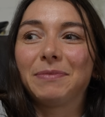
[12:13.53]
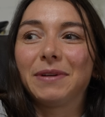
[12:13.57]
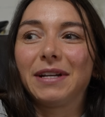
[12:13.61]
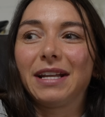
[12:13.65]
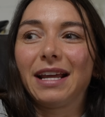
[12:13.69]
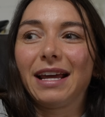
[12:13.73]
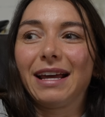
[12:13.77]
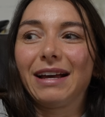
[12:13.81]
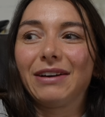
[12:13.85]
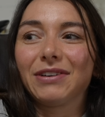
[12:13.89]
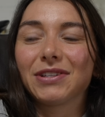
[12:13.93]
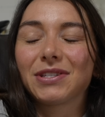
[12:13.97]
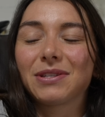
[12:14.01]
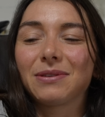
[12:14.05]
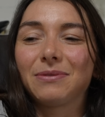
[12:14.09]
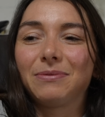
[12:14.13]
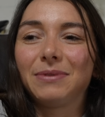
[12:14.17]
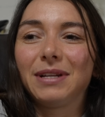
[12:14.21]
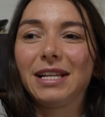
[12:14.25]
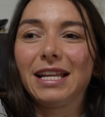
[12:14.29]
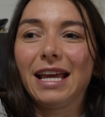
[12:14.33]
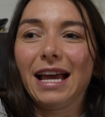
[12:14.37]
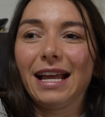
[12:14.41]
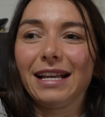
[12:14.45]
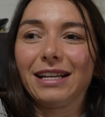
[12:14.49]
But I also
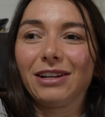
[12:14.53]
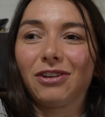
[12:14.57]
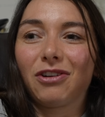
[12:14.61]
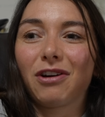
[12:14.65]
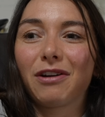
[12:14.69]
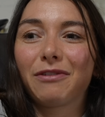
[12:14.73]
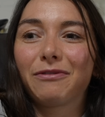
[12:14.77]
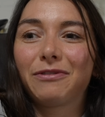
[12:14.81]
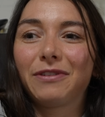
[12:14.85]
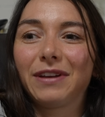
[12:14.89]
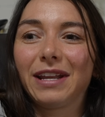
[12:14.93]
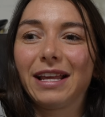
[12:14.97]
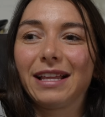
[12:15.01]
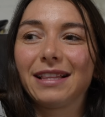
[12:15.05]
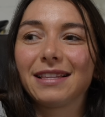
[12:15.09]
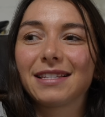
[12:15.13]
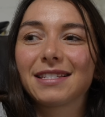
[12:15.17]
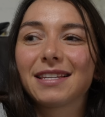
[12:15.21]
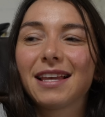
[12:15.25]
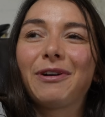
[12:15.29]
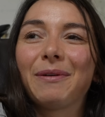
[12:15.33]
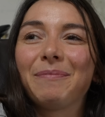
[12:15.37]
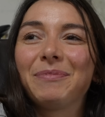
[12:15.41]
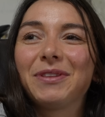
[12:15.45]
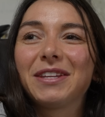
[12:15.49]
really had the confidence
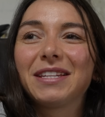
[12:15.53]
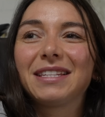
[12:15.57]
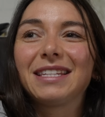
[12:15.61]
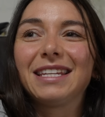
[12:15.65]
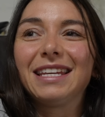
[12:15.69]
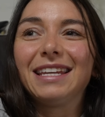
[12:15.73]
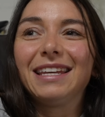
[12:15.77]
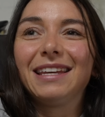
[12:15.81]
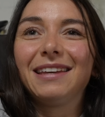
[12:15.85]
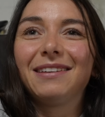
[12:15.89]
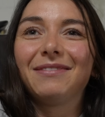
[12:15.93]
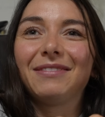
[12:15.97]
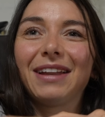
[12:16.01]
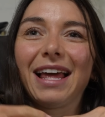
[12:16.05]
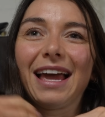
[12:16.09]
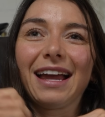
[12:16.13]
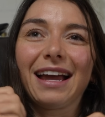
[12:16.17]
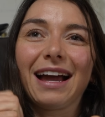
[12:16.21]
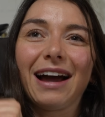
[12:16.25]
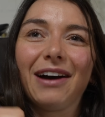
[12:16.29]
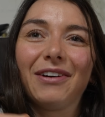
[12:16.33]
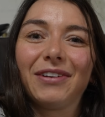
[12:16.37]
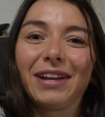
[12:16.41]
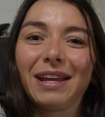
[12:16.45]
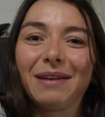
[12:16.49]
from the team, like
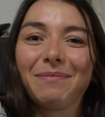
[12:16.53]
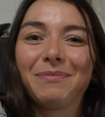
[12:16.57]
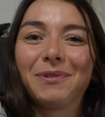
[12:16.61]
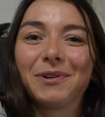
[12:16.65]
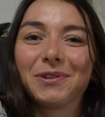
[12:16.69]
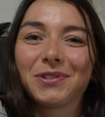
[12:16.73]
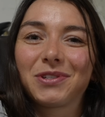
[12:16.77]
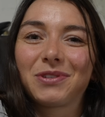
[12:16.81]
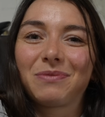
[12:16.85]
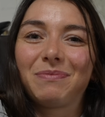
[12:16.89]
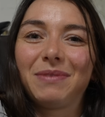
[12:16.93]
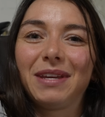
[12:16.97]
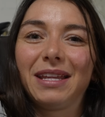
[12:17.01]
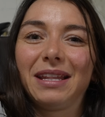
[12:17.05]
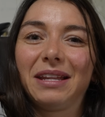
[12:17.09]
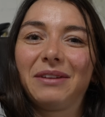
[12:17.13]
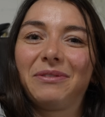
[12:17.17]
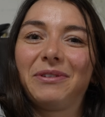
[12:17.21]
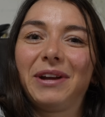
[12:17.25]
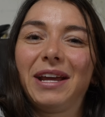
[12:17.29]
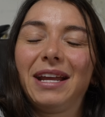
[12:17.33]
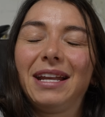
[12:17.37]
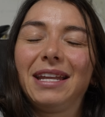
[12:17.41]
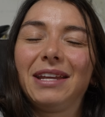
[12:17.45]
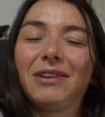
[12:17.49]
how they pushed me in the
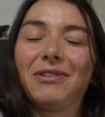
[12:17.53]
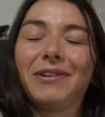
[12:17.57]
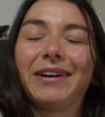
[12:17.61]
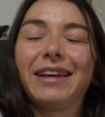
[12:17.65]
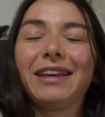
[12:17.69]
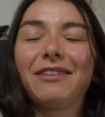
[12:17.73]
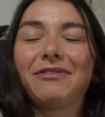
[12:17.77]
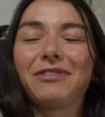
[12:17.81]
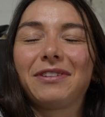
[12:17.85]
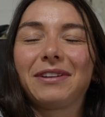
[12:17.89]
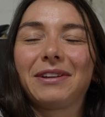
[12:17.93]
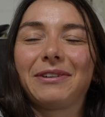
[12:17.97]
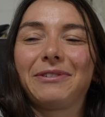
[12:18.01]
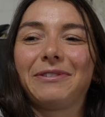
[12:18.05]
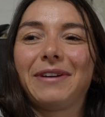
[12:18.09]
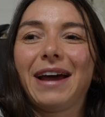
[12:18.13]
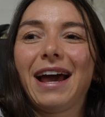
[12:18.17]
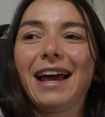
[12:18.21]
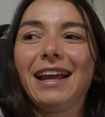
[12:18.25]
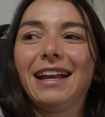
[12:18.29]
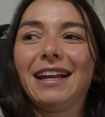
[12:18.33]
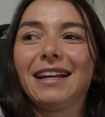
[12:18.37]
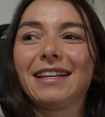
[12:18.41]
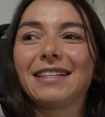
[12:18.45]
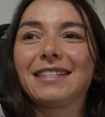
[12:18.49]
radio, even the
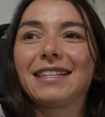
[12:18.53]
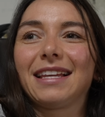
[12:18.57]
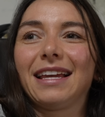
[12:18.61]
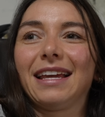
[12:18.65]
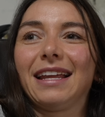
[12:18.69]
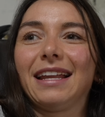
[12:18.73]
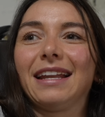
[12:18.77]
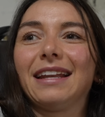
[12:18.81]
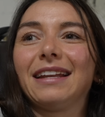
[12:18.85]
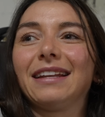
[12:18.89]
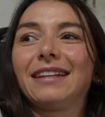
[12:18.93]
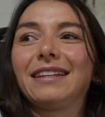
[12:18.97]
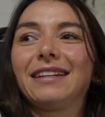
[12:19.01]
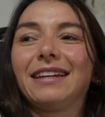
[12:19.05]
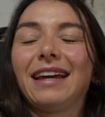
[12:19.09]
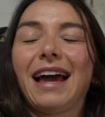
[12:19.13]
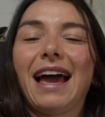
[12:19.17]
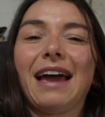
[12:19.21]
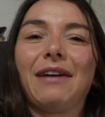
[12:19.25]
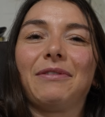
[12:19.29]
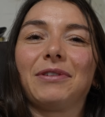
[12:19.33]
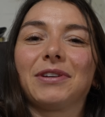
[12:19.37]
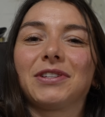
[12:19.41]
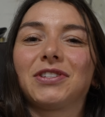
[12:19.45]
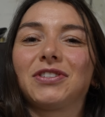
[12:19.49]
riders. And
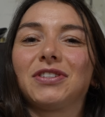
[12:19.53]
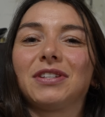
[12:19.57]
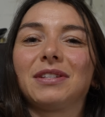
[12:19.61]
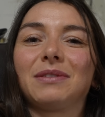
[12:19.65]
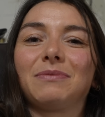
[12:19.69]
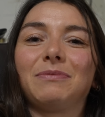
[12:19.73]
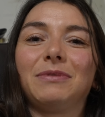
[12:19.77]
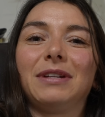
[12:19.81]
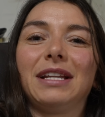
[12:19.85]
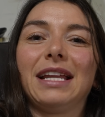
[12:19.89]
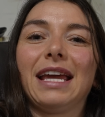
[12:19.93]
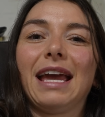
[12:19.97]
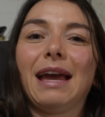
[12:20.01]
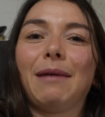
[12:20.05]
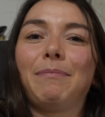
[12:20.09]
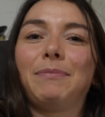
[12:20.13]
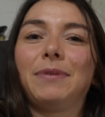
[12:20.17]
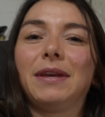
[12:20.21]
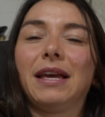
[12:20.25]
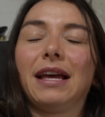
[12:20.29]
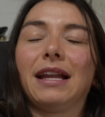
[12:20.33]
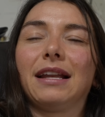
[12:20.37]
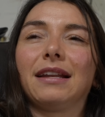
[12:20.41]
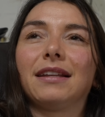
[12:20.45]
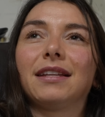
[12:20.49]
I was just really
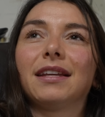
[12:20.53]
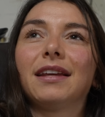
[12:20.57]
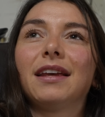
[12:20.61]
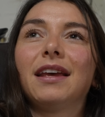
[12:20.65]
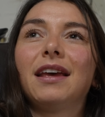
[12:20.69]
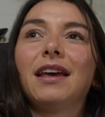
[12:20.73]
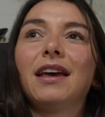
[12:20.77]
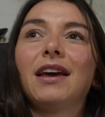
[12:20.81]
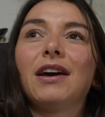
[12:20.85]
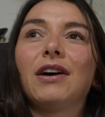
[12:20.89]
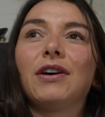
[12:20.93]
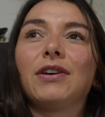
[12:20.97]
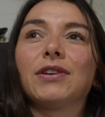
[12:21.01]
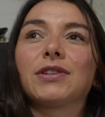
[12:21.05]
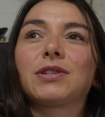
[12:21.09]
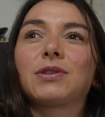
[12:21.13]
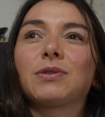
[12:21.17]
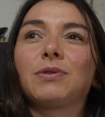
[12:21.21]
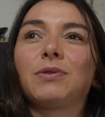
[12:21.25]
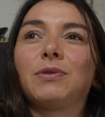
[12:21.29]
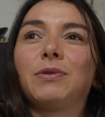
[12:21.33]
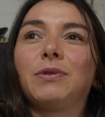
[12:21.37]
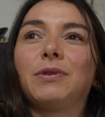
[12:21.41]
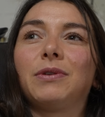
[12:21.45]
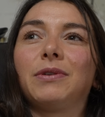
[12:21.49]
happy, and
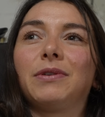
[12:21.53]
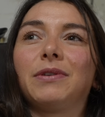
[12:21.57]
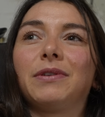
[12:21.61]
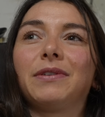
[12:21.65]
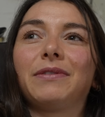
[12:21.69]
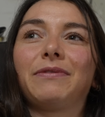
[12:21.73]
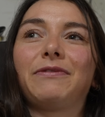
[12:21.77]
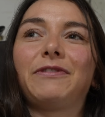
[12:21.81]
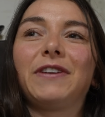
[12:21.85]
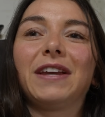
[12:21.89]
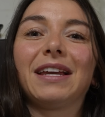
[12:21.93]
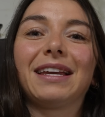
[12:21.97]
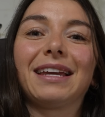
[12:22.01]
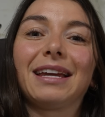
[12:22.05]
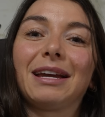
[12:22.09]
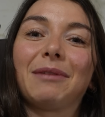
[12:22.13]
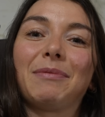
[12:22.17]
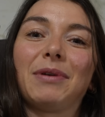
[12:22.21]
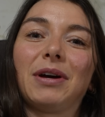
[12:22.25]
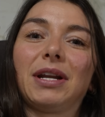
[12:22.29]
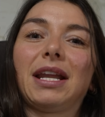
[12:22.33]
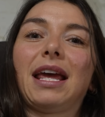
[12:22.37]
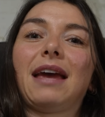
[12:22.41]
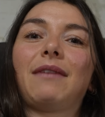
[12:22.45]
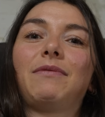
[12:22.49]
also thinking
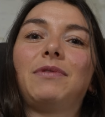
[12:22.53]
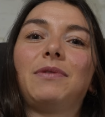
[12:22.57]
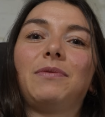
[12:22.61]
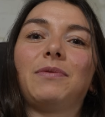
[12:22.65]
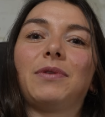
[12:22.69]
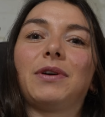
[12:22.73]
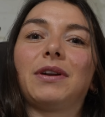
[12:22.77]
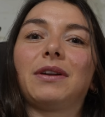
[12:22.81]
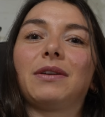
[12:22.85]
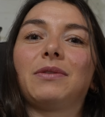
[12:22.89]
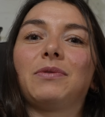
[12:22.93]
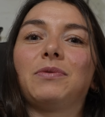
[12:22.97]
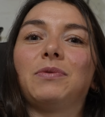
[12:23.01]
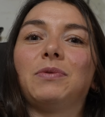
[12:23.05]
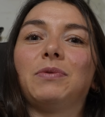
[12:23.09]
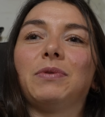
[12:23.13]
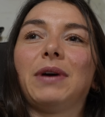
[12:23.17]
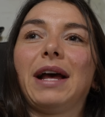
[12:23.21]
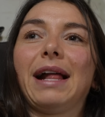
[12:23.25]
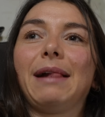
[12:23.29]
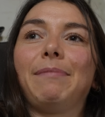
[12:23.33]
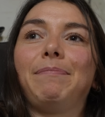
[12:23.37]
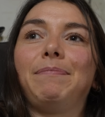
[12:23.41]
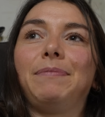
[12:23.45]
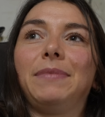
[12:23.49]
about everyone who
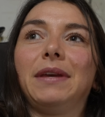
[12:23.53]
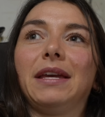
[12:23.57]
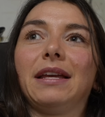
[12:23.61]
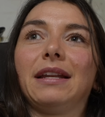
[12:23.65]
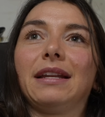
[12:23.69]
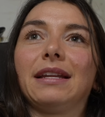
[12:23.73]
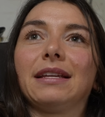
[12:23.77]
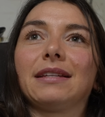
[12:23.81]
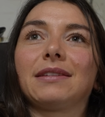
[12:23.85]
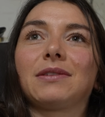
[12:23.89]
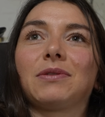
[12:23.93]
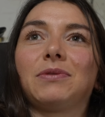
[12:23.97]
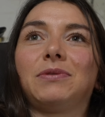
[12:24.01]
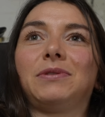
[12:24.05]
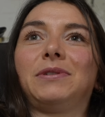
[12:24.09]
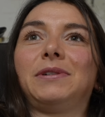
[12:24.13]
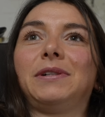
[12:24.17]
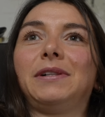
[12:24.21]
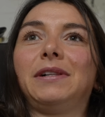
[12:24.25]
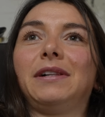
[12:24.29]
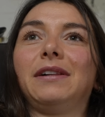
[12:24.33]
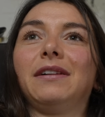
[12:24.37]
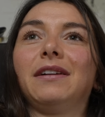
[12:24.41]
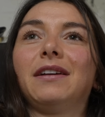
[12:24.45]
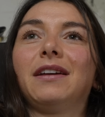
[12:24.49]
helped me in this
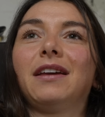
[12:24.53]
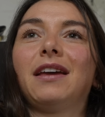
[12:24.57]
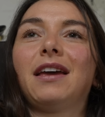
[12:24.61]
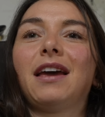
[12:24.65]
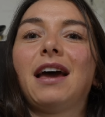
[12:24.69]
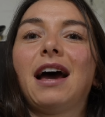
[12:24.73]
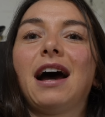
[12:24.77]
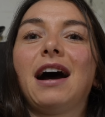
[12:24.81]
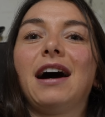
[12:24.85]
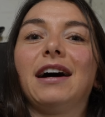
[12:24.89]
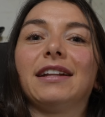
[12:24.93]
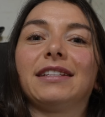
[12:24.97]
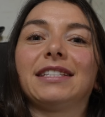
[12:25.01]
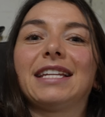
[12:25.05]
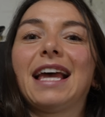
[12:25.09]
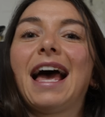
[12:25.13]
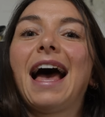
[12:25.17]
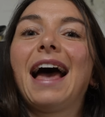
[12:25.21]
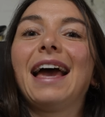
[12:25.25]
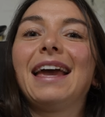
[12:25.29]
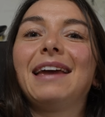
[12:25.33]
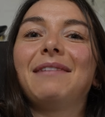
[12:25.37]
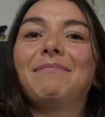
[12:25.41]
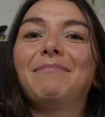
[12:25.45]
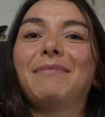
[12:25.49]
whole hard
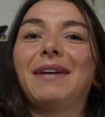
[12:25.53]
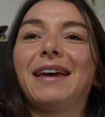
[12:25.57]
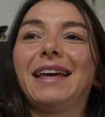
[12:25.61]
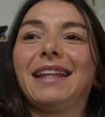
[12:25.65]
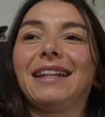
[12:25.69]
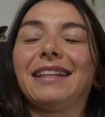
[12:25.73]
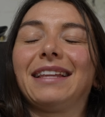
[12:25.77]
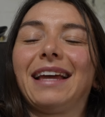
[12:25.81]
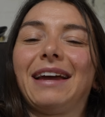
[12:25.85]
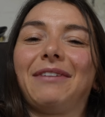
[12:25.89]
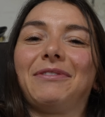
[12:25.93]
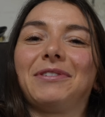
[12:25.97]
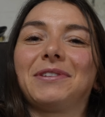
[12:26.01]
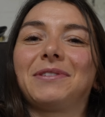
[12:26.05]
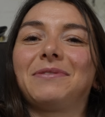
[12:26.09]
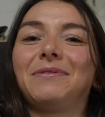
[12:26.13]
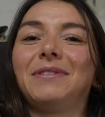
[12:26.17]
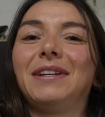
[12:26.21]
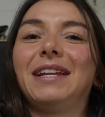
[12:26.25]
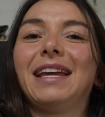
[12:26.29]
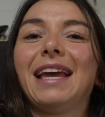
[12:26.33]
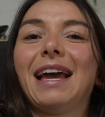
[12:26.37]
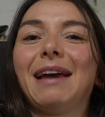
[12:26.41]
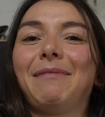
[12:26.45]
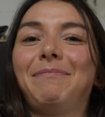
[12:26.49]
time. And I was
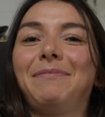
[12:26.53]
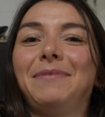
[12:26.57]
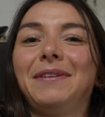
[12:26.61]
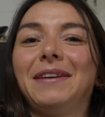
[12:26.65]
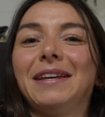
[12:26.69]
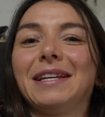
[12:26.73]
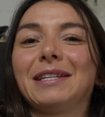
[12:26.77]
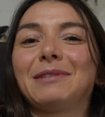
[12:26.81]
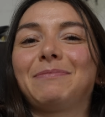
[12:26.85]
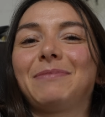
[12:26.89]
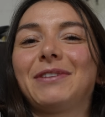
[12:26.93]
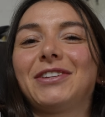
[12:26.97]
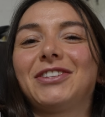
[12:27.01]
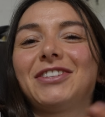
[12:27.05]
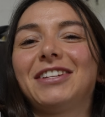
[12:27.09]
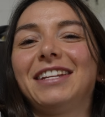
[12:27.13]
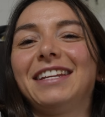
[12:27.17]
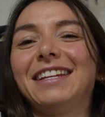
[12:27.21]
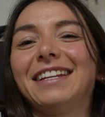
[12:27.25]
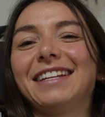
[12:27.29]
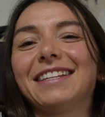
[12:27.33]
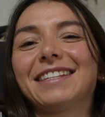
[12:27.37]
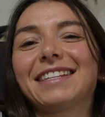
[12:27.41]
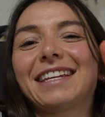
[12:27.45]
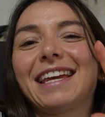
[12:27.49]
really happy,
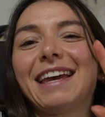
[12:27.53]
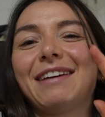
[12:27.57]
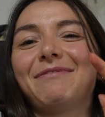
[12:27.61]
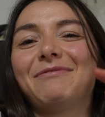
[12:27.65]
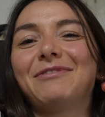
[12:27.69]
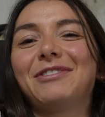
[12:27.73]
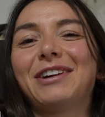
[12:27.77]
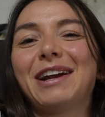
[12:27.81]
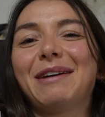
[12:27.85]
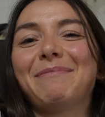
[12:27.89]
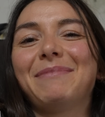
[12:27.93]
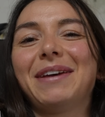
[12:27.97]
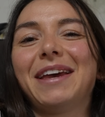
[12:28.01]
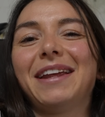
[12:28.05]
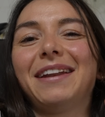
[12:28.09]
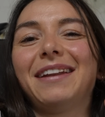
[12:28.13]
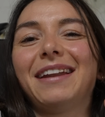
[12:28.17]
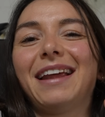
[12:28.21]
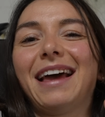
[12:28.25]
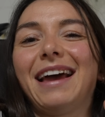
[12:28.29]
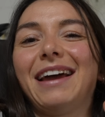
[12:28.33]
especially this cameraman.